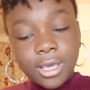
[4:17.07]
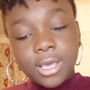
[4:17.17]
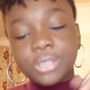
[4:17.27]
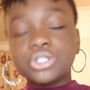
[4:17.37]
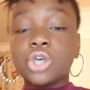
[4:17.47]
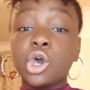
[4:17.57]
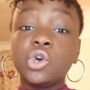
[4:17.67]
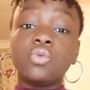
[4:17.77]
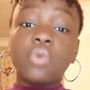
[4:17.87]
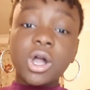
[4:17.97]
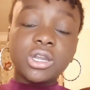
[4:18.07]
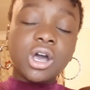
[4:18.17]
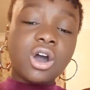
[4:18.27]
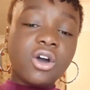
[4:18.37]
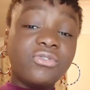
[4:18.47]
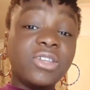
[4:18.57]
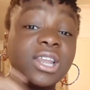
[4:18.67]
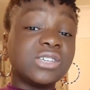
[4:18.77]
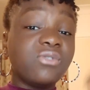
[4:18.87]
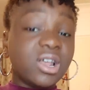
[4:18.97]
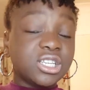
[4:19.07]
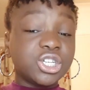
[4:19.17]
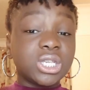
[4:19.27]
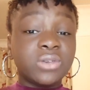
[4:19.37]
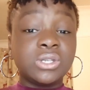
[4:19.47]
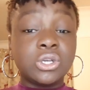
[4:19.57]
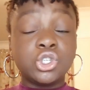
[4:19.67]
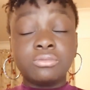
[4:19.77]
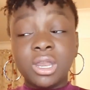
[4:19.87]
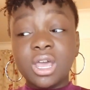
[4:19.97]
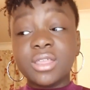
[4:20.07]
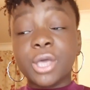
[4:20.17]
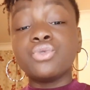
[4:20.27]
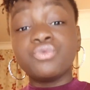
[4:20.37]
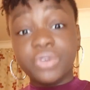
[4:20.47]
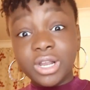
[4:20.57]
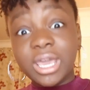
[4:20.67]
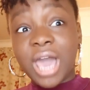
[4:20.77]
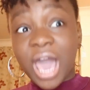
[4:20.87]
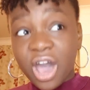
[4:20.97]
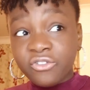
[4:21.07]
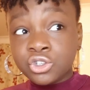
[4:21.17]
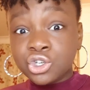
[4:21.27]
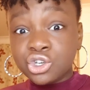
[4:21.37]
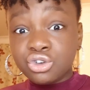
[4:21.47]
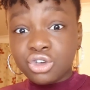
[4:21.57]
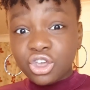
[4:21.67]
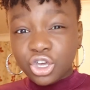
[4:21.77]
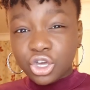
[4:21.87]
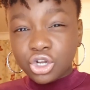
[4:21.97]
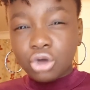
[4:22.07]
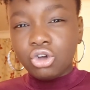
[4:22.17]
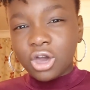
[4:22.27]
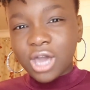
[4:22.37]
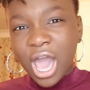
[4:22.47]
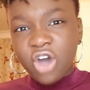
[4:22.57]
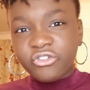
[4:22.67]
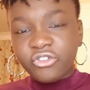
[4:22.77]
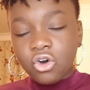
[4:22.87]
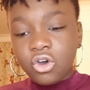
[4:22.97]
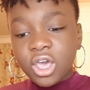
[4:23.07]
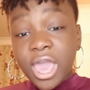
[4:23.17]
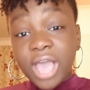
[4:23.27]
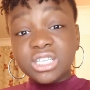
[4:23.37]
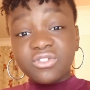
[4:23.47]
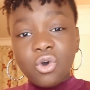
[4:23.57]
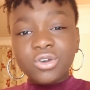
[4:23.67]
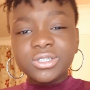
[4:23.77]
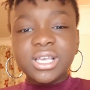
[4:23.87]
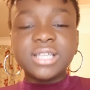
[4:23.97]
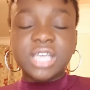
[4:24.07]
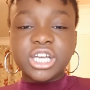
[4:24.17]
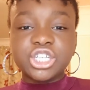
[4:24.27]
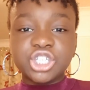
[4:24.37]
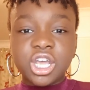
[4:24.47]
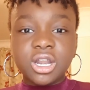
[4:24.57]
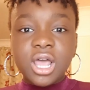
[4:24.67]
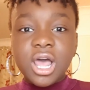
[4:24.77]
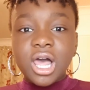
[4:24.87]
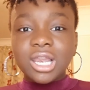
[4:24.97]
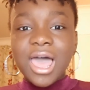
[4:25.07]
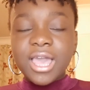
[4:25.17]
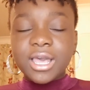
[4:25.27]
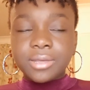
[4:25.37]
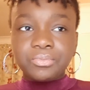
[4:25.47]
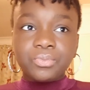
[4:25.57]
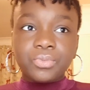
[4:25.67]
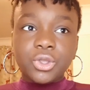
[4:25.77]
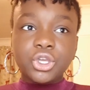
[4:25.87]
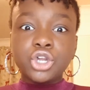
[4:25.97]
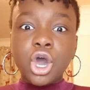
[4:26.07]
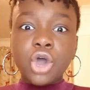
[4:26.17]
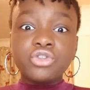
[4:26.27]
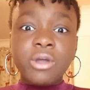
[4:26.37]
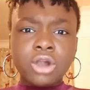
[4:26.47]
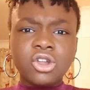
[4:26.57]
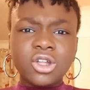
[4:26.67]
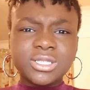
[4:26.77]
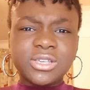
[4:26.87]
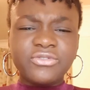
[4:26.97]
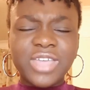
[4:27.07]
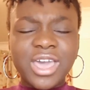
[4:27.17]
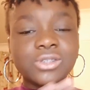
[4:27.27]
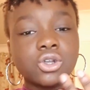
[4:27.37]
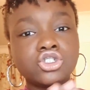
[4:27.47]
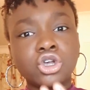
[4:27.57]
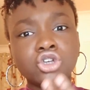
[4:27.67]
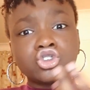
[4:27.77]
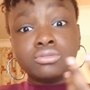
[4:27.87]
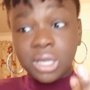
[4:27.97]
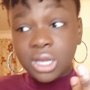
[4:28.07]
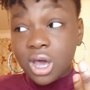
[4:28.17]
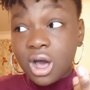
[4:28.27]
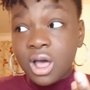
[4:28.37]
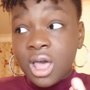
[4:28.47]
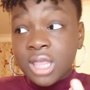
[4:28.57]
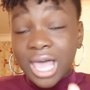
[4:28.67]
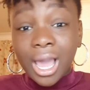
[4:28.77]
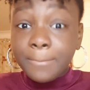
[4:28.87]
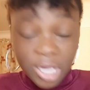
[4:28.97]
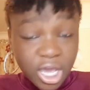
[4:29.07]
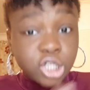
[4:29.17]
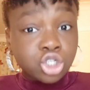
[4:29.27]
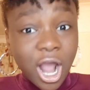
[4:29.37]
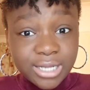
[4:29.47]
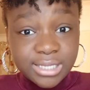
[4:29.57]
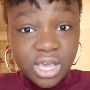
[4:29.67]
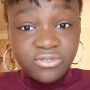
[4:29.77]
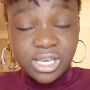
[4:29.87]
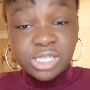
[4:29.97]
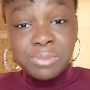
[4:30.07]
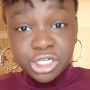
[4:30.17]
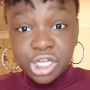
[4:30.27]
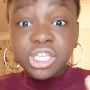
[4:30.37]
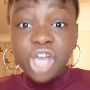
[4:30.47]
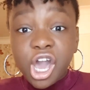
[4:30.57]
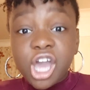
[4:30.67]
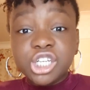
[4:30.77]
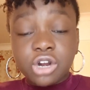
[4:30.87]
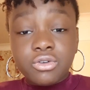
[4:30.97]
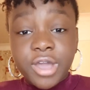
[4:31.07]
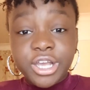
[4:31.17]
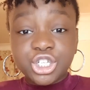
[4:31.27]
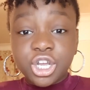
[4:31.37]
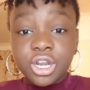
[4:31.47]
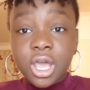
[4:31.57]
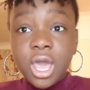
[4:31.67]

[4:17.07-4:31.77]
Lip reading: So one of the disadvantages of social media that you really have to, look out for is of course addiction. There are lots of things on social media that can be attractive to especially the younger generation,